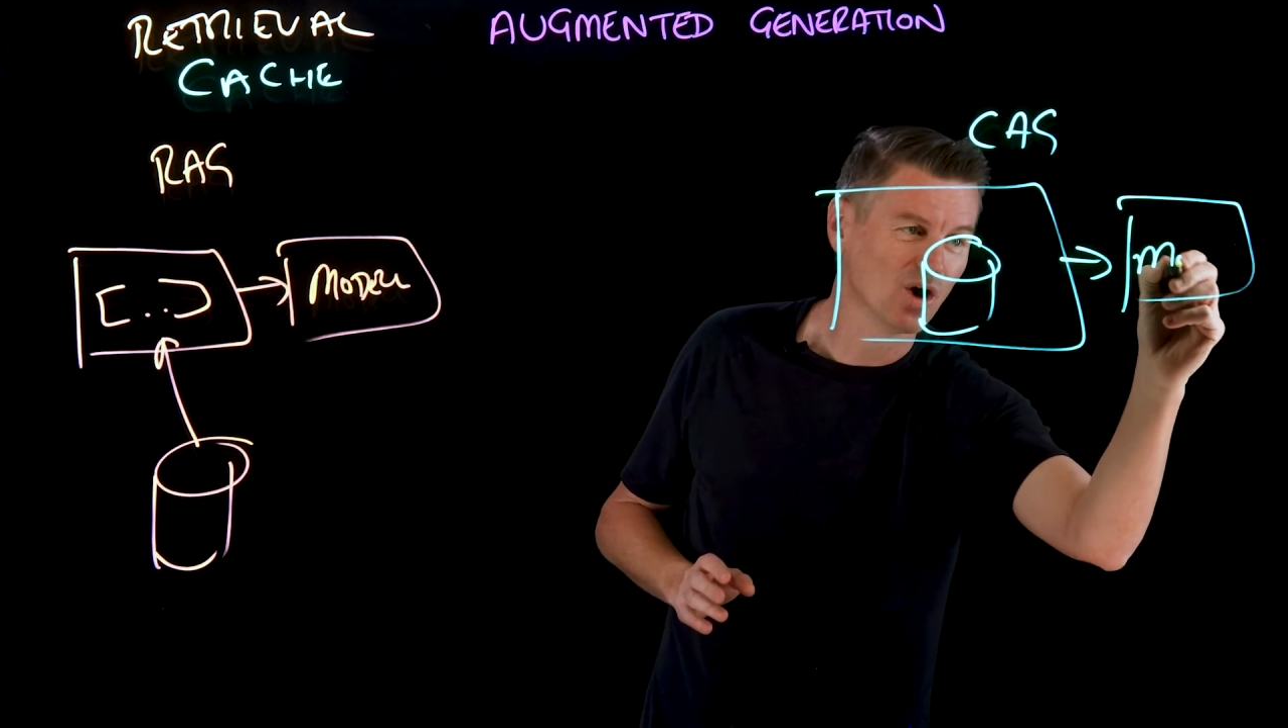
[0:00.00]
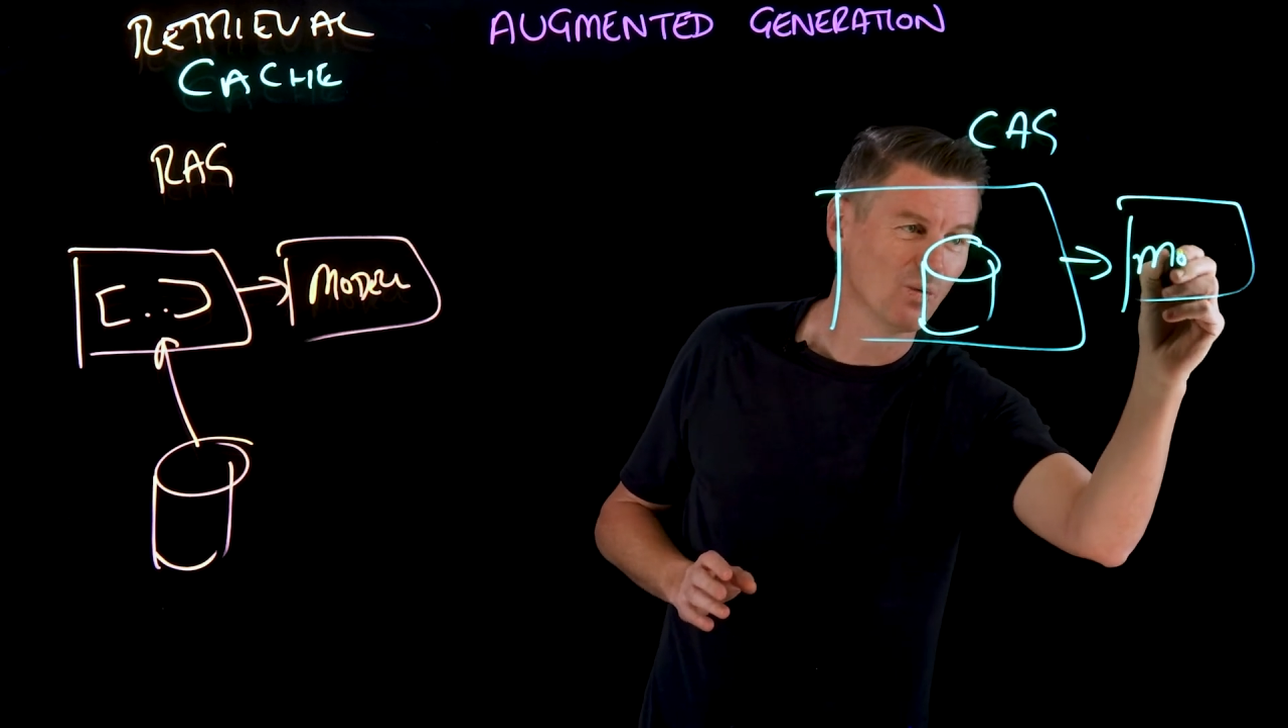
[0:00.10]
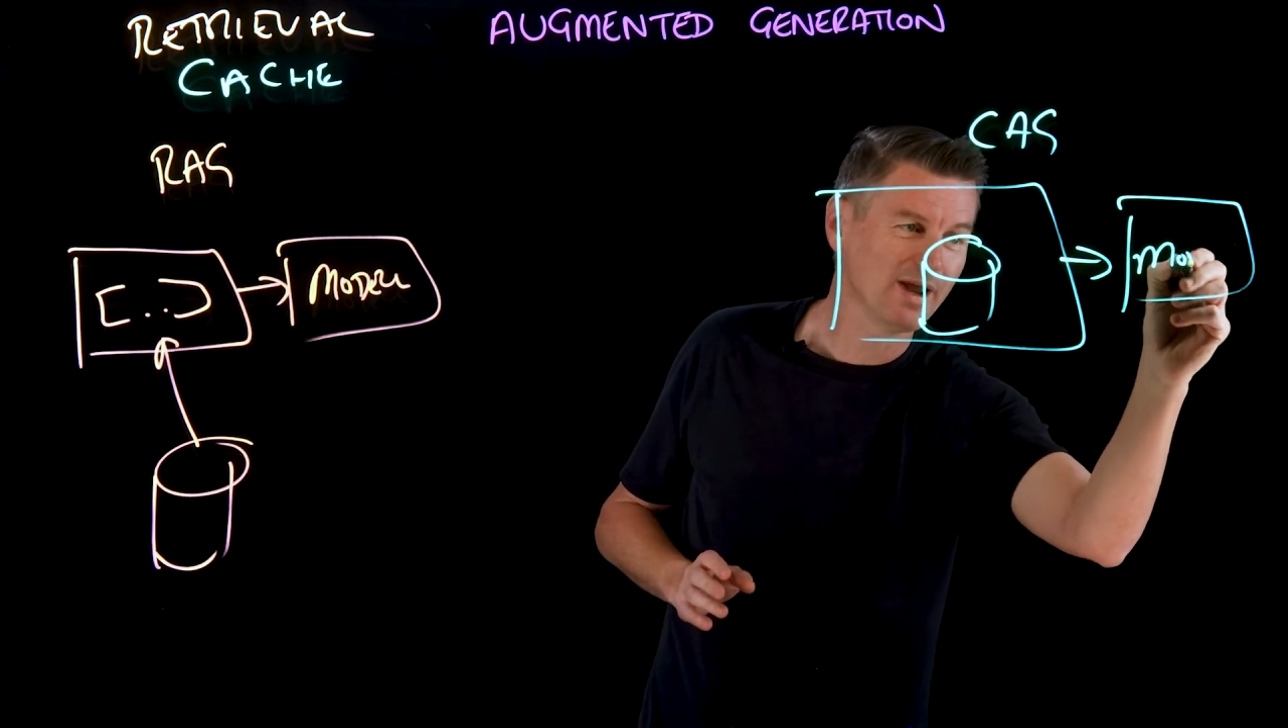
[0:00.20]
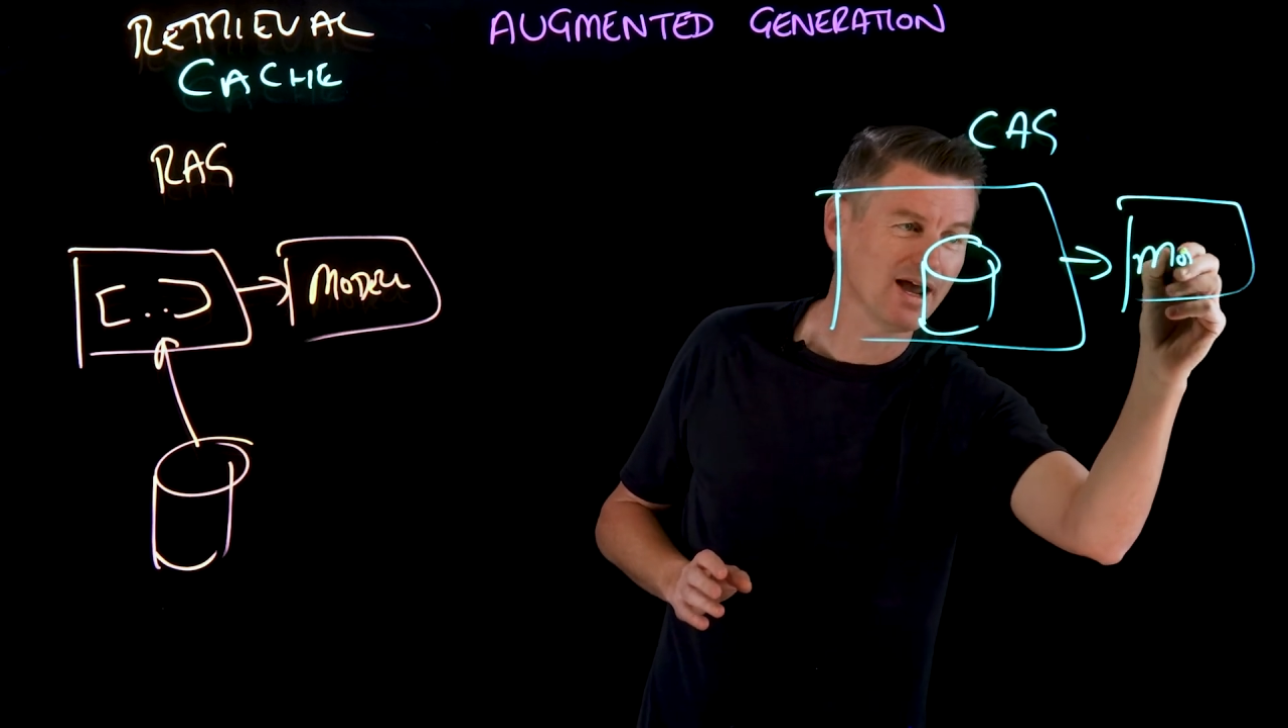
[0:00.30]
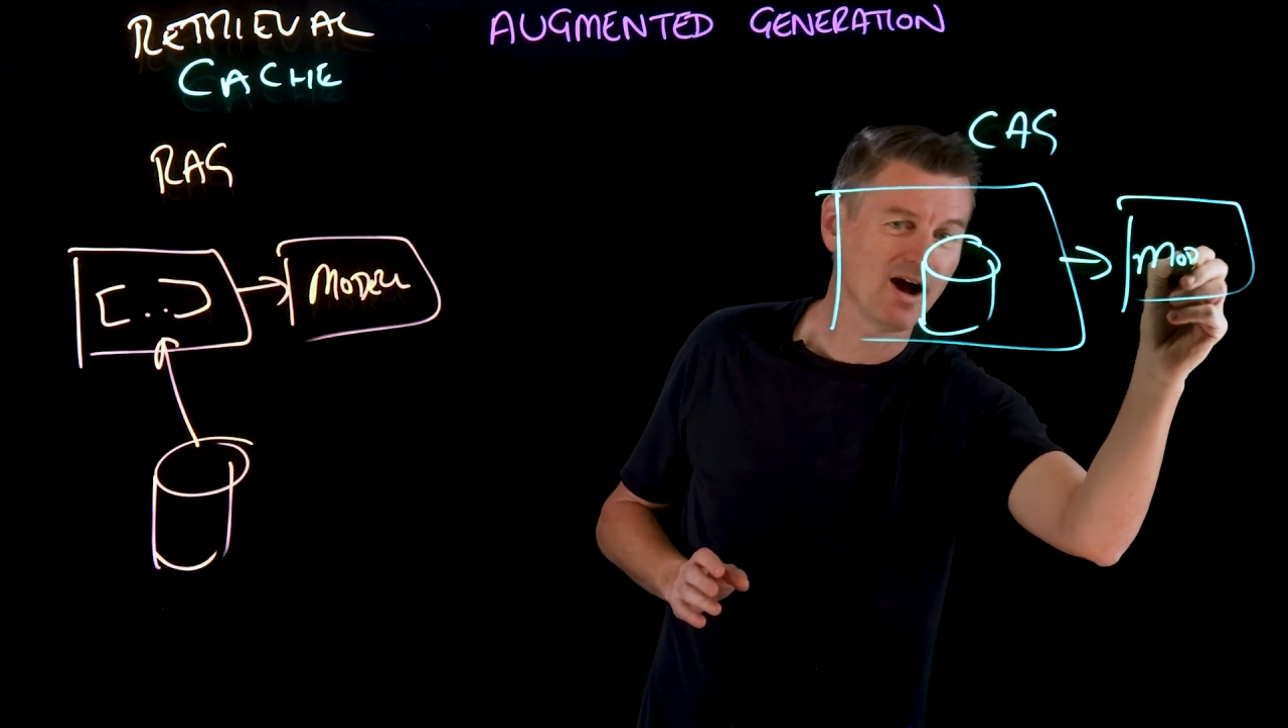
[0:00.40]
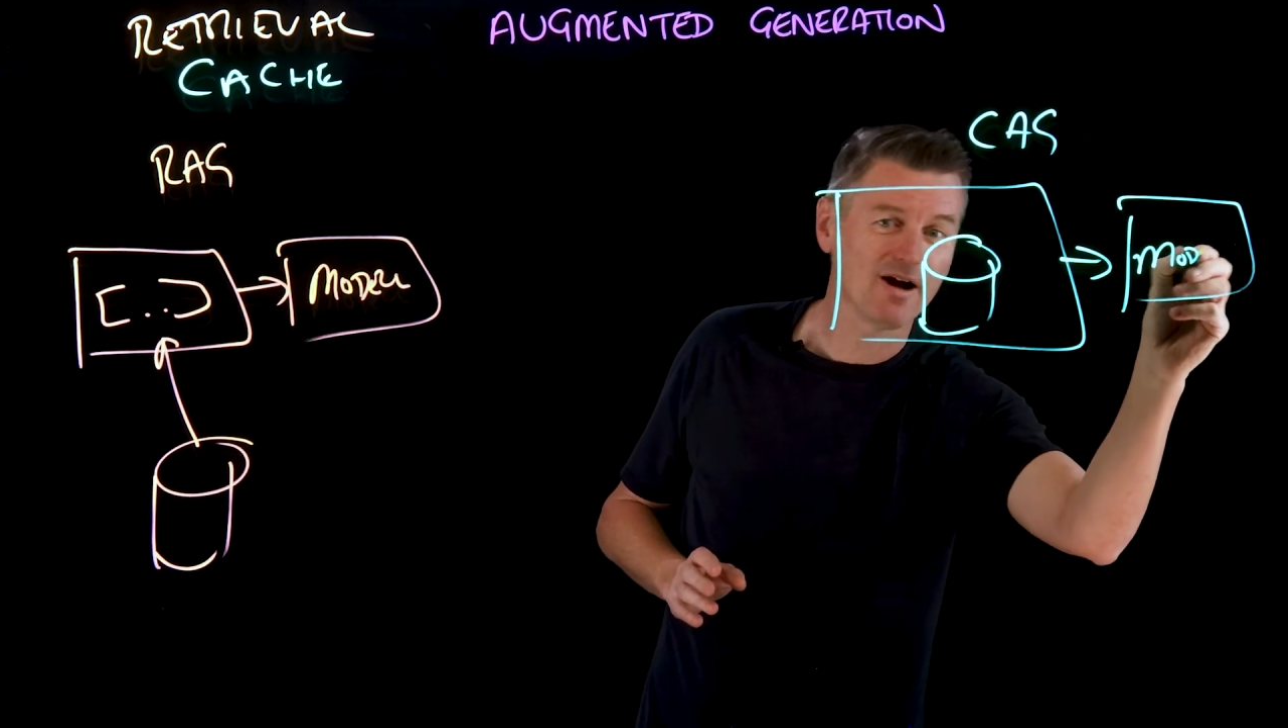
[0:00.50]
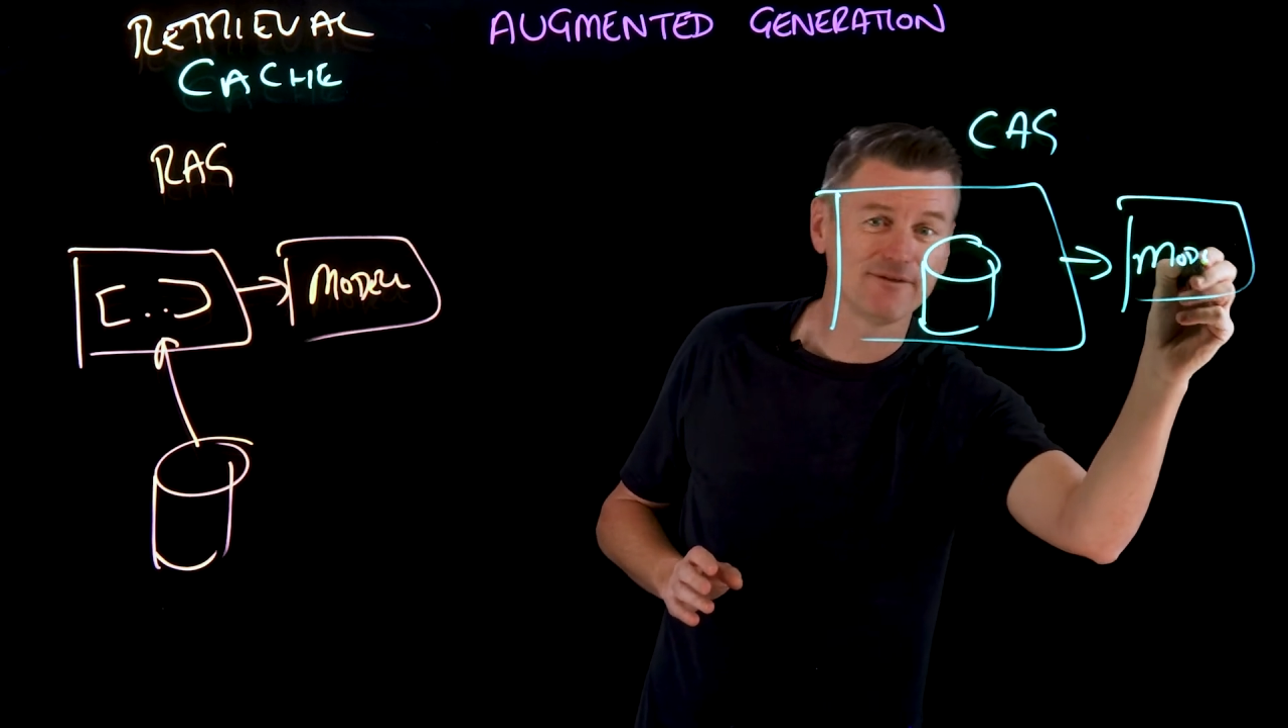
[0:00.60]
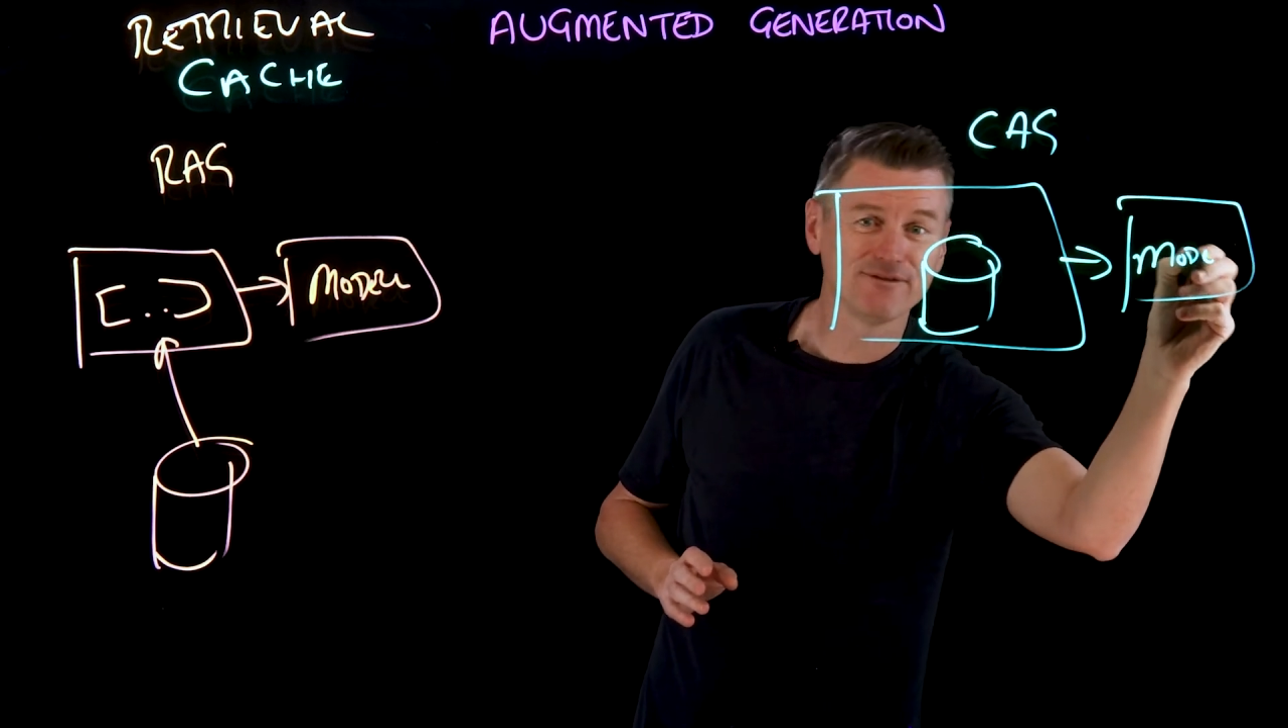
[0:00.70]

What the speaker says: we are